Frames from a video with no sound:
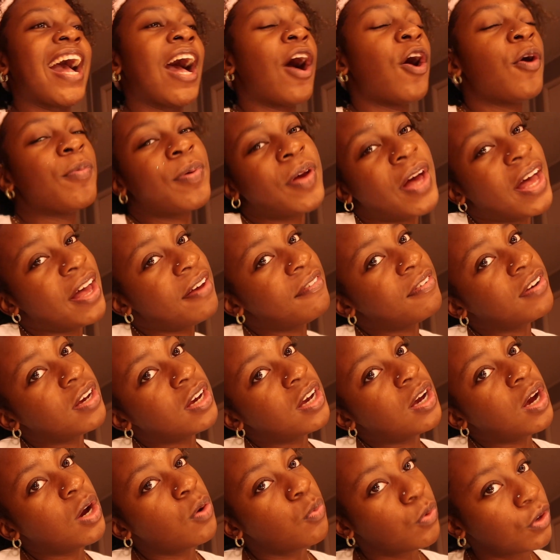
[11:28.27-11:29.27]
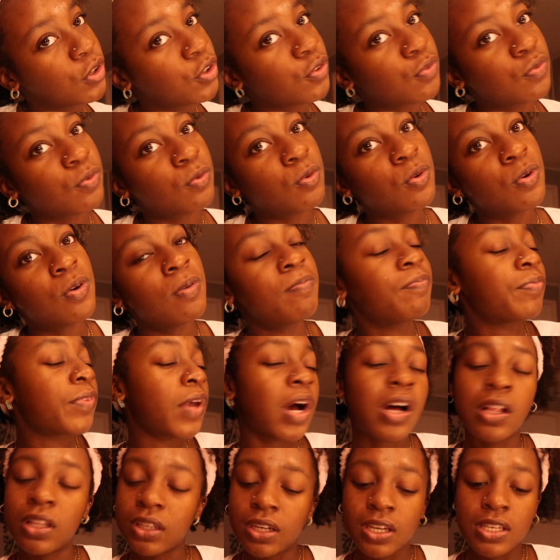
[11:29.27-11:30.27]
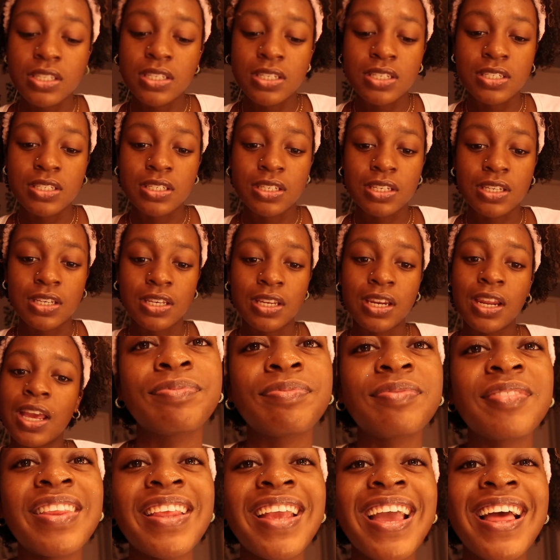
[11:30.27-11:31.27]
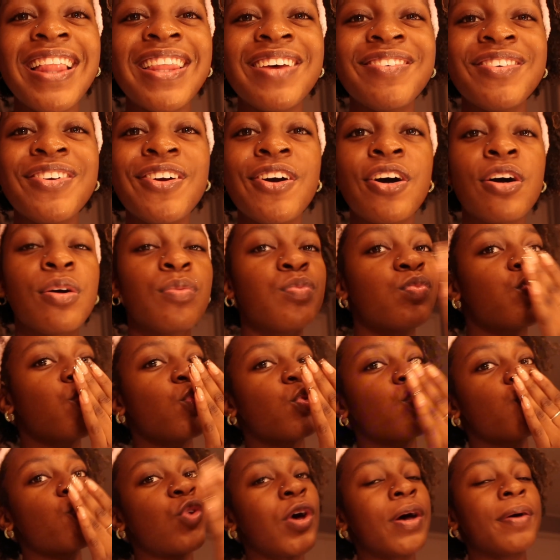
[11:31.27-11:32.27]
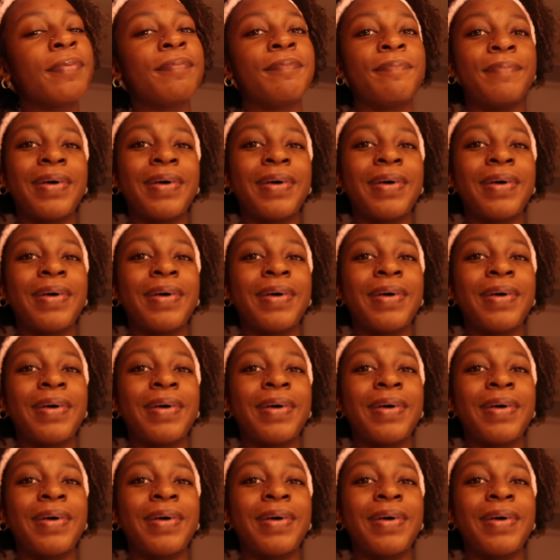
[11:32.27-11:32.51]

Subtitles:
I hope you have a wonderful holiday season. I love you all.